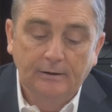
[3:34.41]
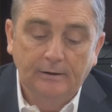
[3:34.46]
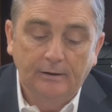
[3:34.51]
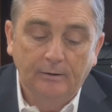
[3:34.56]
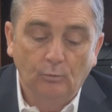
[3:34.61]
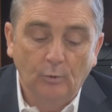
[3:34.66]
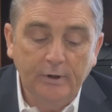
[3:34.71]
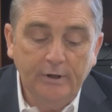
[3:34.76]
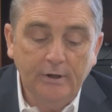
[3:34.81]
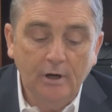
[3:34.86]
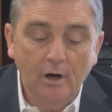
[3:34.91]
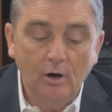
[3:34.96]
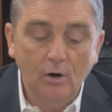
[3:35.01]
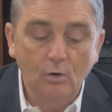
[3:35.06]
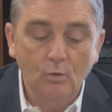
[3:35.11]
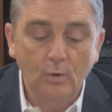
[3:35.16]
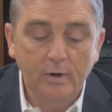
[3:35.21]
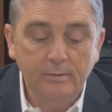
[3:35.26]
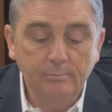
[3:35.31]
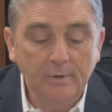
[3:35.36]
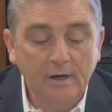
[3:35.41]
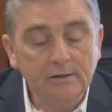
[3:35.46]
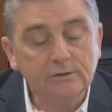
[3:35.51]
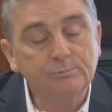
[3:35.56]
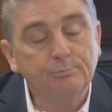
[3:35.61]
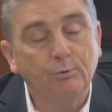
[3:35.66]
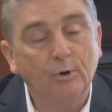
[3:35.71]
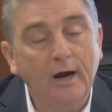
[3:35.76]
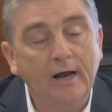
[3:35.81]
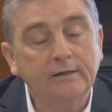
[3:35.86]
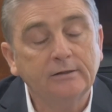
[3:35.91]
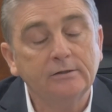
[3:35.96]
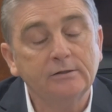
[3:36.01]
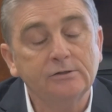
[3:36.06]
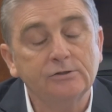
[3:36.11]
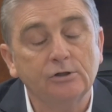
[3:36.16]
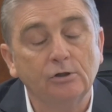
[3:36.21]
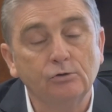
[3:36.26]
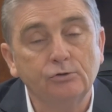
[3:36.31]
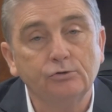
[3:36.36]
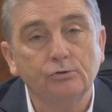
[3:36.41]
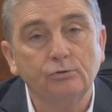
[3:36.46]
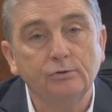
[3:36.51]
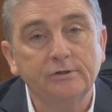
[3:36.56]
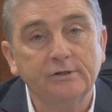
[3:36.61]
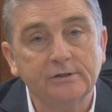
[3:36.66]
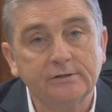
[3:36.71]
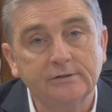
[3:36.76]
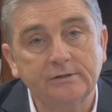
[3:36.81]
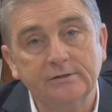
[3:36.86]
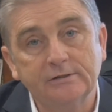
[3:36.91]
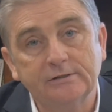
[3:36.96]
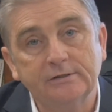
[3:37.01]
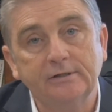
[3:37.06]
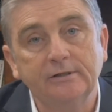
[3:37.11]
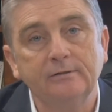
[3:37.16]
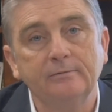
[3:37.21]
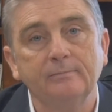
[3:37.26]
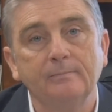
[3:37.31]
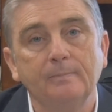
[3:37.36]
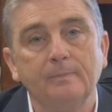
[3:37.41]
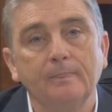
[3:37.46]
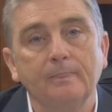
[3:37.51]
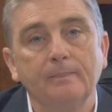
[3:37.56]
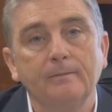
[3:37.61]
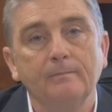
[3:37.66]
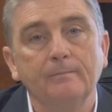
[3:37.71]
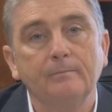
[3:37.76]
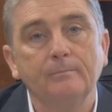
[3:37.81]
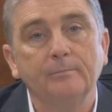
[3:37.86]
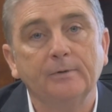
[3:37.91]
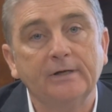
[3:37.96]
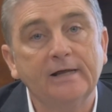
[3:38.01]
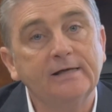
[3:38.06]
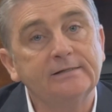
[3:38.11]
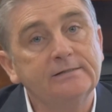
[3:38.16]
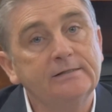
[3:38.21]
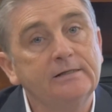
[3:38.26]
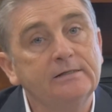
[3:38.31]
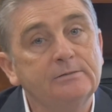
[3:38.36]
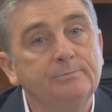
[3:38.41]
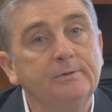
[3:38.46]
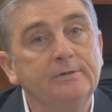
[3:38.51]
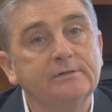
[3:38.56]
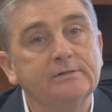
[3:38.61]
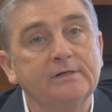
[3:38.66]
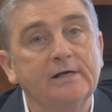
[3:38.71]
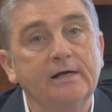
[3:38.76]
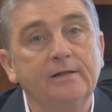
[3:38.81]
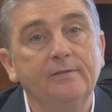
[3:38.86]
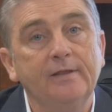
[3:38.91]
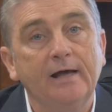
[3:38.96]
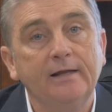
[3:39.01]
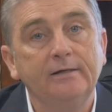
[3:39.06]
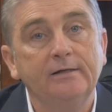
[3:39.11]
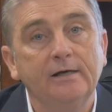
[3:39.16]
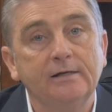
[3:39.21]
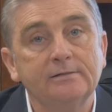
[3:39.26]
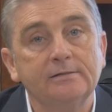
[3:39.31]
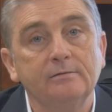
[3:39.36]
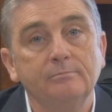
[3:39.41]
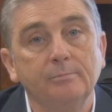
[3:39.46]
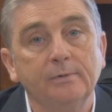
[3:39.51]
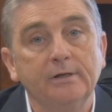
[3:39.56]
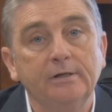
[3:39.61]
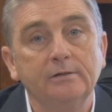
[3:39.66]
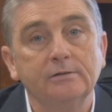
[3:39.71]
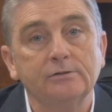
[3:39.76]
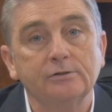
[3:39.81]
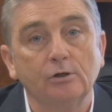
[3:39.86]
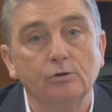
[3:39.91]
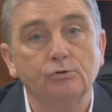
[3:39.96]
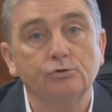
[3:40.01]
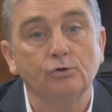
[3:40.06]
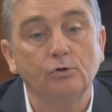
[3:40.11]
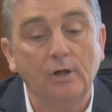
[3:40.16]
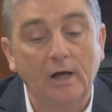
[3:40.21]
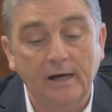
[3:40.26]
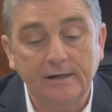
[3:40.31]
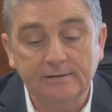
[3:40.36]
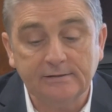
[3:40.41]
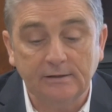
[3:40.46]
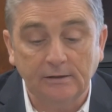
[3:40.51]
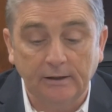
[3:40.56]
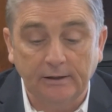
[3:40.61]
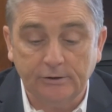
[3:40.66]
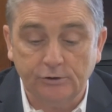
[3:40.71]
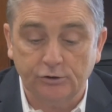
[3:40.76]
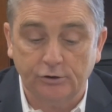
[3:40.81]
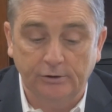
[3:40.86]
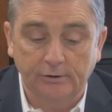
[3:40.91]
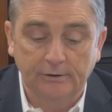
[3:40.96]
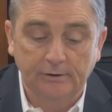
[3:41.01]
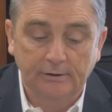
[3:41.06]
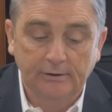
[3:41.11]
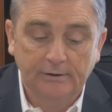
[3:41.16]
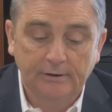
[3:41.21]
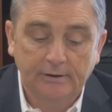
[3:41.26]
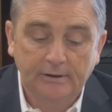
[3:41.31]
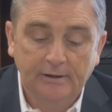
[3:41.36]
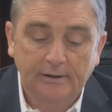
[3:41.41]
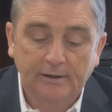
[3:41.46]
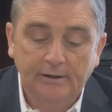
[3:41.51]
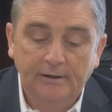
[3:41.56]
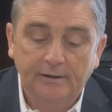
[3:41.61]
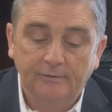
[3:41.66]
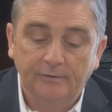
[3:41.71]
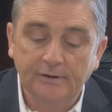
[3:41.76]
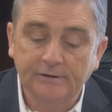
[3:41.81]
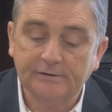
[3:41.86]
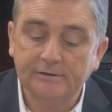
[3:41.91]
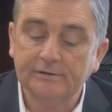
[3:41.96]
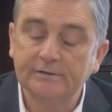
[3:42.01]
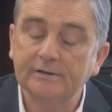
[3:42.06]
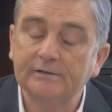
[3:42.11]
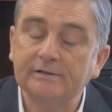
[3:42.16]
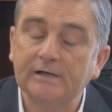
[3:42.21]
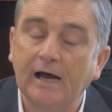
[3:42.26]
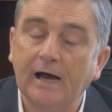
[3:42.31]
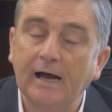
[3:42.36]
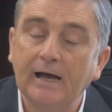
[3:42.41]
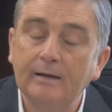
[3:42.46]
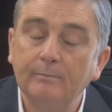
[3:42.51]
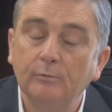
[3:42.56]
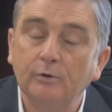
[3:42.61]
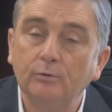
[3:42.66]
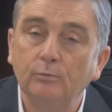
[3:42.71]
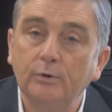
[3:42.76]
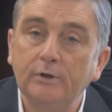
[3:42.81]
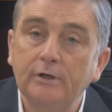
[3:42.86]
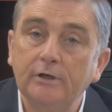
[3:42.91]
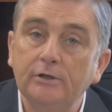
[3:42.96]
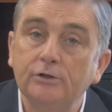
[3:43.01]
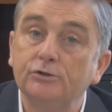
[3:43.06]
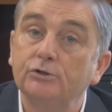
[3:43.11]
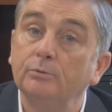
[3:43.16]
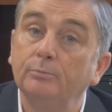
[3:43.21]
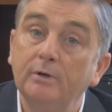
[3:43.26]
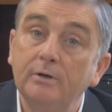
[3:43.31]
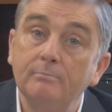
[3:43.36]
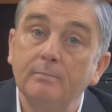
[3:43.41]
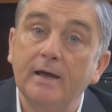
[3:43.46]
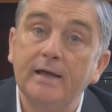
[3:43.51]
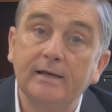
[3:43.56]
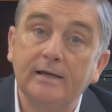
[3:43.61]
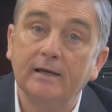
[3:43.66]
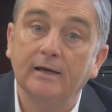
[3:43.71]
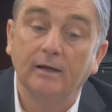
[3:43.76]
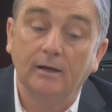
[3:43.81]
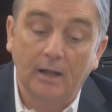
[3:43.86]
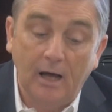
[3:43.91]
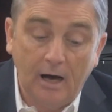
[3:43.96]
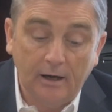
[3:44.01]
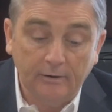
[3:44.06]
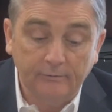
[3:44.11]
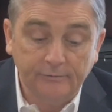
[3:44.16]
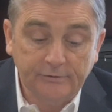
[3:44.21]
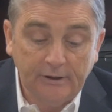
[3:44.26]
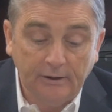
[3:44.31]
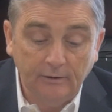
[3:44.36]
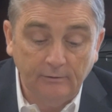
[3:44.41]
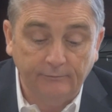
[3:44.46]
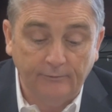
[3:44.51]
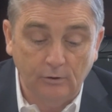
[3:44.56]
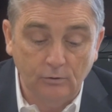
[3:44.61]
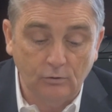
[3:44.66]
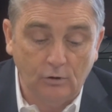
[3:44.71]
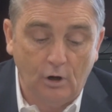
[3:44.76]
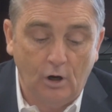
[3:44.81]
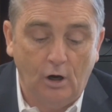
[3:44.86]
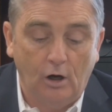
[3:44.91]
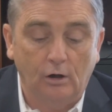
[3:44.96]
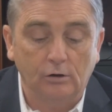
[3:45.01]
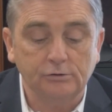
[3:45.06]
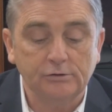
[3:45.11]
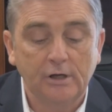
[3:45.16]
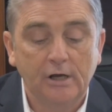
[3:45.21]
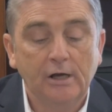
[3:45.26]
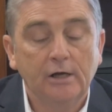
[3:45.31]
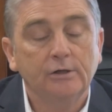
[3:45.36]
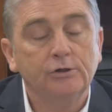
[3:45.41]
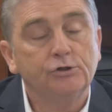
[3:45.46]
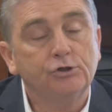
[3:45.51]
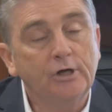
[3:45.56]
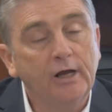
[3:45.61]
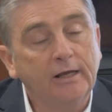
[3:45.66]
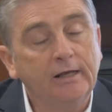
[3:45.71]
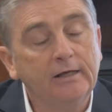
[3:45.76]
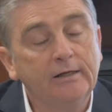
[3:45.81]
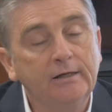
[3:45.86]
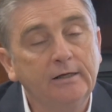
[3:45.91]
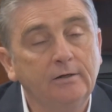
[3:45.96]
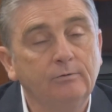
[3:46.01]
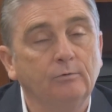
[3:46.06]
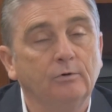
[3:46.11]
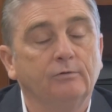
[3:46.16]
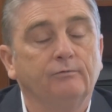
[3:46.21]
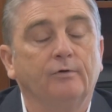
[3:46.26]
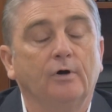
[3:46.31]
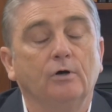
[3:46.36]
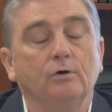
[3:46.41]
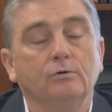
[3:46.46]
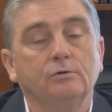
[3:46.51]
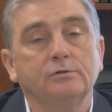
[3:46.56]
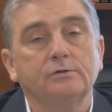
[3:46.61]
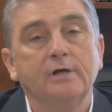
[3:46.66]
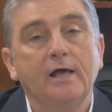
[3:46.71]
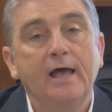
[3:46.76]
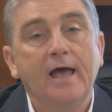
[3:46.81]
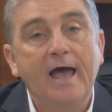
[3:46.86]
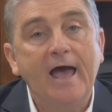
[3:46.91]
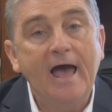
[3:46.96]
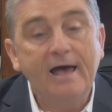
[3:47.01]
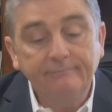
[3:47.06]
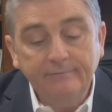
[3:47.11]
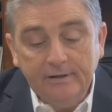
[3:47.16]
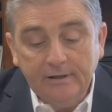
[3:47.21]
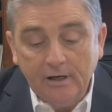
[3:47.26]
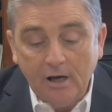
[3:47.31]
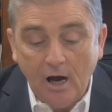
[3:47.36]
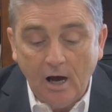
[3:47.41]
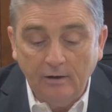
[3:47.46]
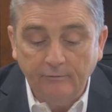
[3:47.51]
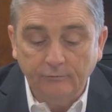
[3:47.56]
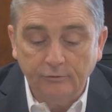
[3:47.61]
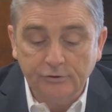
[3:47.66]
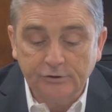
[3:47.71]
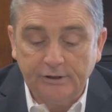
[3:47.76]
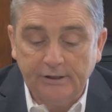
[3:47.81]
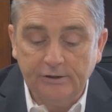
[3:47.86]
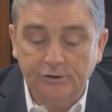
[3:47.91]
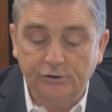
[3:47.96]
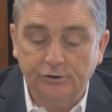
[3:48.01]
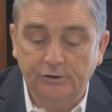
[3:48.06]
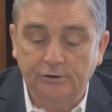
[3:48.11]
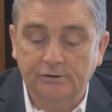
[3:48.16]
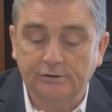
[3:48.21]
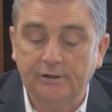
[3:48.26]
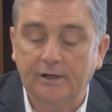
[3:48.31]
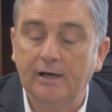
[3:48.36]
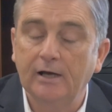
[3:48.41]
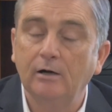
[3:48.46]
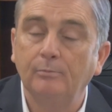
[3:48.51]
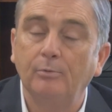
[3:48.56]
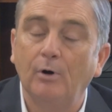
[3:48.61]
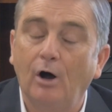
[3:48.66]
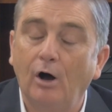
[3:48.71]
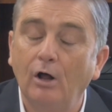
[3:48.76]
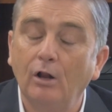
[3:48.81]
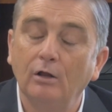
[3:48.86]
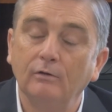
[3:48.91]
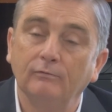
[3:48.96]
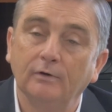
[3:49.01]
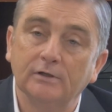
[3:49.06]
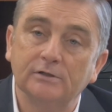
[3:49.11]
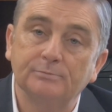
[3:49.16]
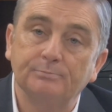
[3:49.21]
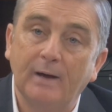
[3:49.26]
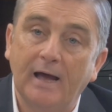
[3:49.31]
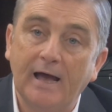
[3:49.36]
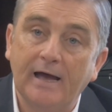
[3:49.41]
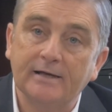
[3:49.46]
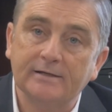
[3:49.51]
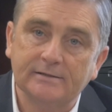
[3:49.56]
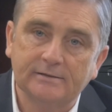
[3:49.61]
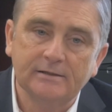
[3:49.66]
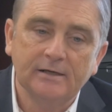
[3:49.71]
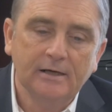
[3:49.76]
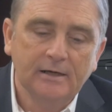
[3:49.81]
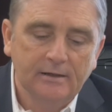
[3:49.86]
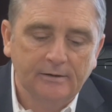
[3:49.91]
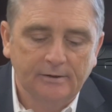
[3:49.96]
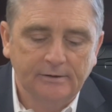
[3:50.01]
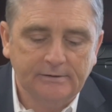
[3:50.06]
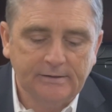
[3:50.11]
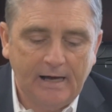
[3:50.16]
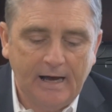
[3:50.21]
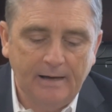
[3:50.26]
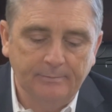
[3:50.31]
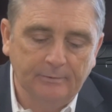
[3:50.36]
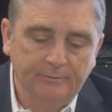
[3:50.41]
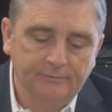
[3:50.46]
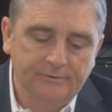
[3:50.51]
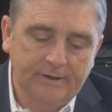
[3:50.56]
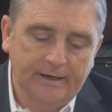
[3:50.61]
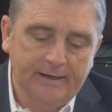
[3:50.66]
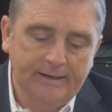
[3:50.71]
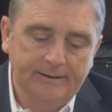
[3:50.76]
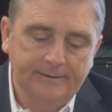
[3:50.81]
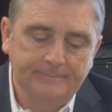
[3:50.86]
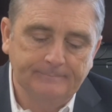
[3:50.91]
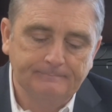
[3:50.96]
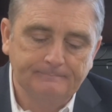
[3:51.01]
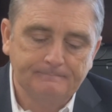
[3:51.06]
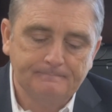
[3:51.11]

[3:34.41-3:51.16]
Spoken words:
And we know we must practice social distancing, but as it has been said, that doesn't mean social isolation. This is the time when we should be making a lot of telephone calls, checking in with folks, having conversations to help all of us pass the time of day.